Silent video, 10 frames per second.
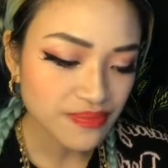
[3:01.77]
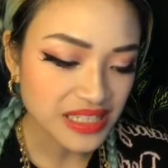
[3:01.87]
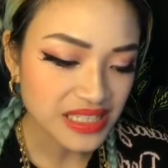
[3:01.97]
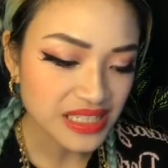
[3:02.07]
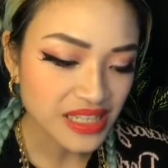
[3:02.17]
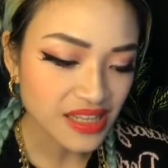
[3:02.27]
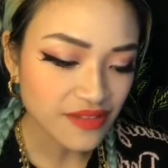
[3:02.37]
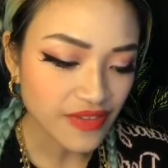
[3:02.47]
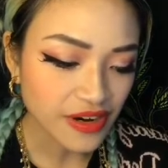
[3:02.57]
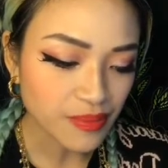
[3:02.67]
button at the
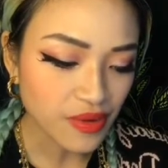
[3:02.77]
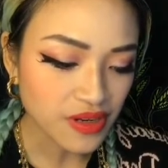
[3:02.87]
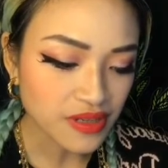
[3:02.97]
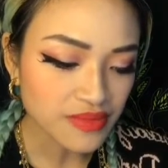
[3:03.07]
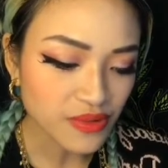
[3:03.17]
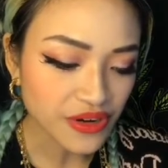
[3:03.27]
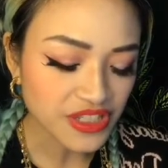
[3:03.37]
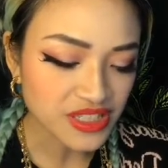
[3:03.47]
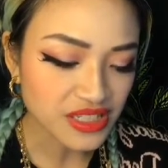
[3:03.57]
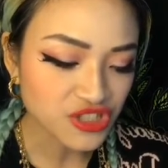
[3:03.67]
very bottom where
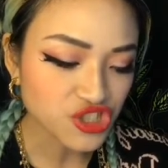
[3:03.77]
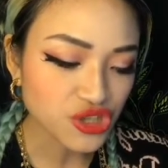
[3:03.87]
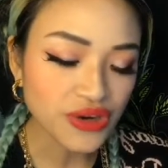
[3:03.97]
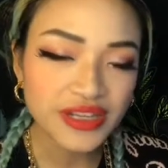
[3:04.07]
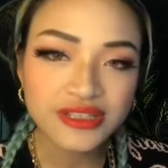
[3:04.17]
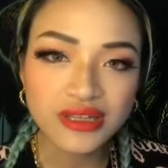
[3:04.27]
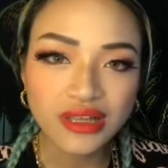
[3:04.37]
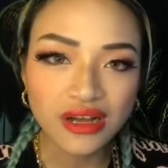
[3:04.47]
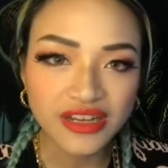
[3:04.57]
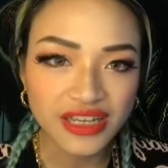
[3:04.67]
it says join to
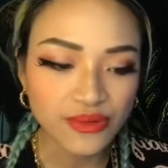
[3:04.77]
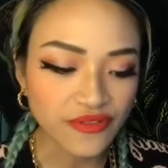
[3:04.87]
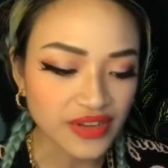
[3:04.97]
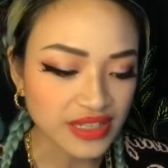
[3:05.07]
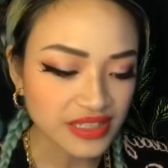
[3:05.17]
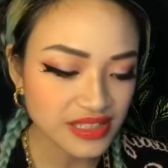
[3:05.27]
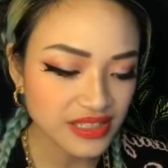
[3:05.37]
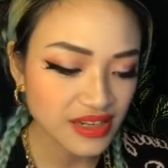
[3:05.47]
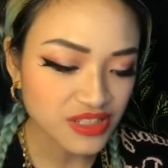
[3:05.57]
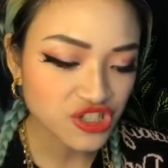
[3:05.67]
log in with us.
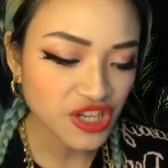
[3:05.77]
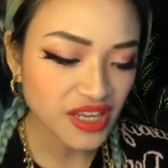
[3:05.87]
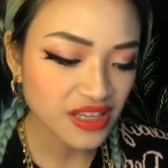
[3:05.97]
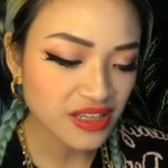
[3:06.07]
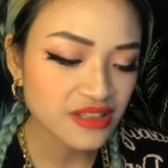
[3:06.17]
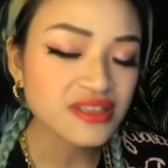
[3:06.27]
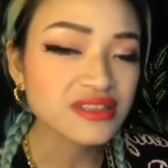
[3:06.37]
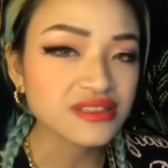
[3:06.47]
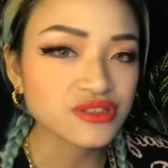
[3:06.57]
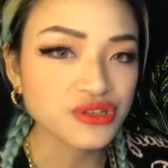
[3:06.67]
Just check in
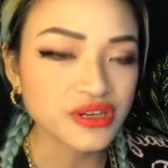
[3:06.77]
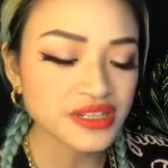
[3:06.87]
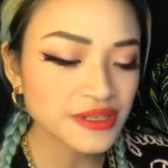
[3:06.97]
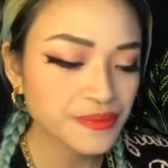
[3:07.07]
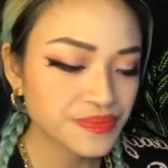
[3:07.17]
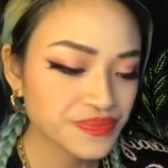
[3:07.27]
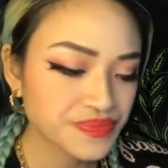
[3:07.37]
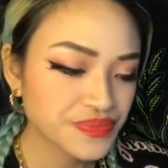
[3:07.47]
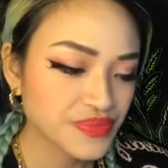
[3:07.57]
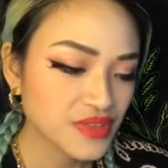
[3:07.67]
EzyTRX
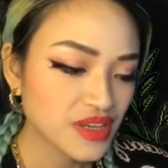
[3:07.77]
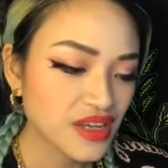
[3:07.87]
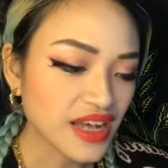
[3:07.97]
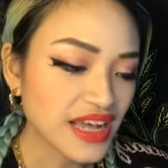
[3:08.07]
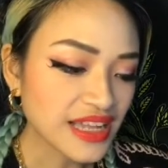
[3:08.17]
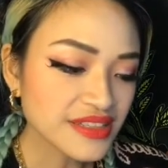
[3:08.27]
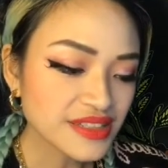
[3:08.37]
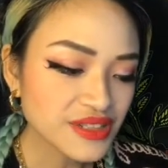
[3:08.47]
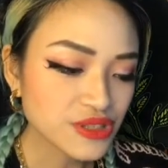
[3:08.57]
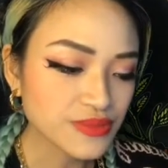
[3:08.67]
and
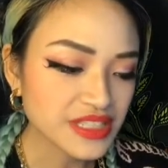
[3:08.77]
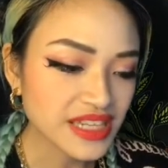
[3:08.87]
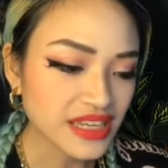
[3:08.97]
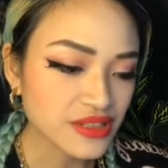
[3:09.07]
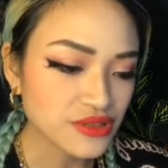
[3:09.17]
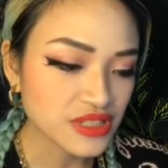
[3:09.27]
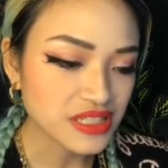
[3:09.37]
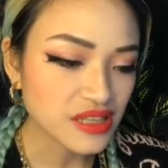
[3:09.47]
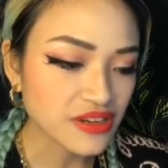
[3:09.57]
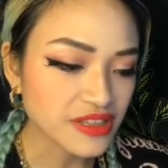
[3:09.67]
you'll be taken to this
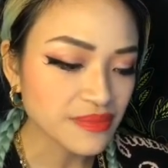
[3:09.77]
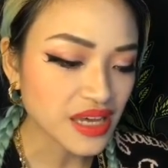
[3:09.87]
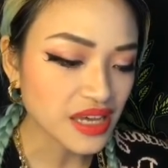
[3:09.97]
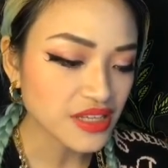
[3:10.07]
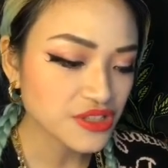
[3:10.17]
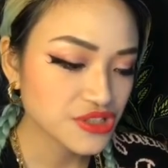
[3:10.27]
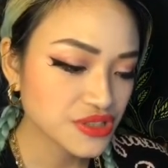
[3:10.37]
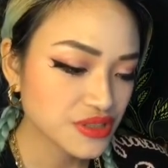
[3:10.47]
login page.